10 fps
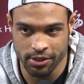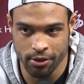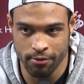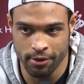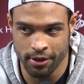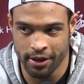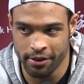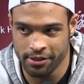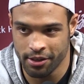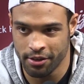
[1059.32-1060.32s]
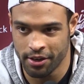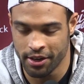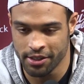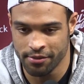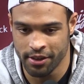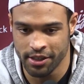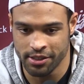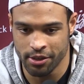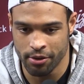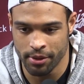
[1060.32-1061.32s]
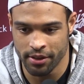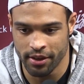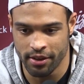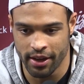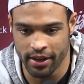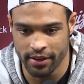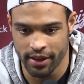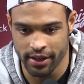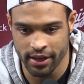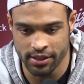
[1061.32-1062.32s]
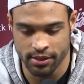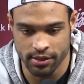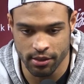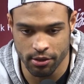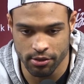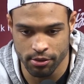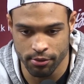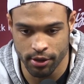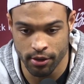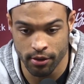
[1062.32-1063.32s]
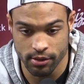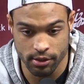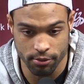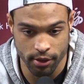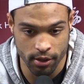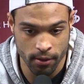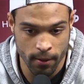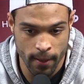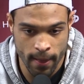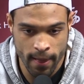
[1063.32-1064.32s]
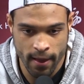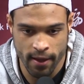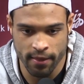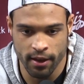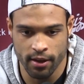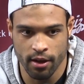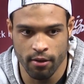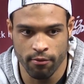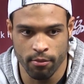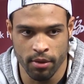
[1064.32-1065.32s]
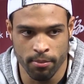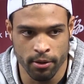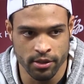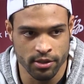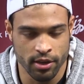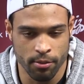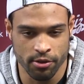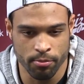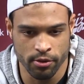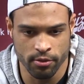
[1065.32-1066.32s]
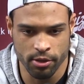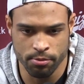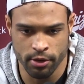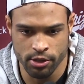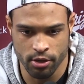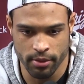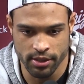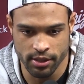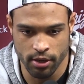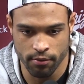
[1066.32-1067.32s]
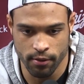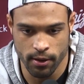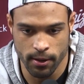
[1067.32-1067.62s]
over, and now it's on to the next phase. So I mean, in that case, it's a little surreal. I think for me personally, I've just put so much pressure on myself